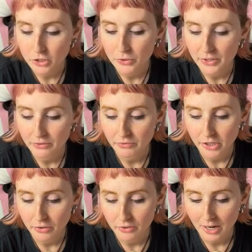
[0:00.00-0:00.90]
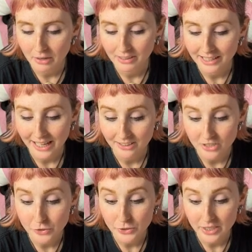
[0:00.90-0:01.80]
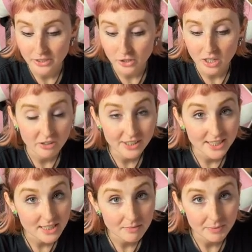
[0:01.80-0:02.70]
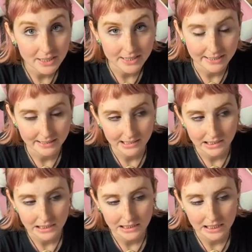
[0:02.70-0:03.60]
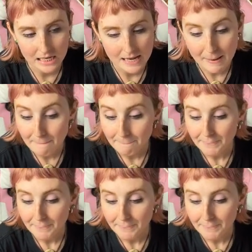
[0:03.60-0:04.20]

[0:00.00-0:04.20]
doing a video around lactose intolerance, because yeah.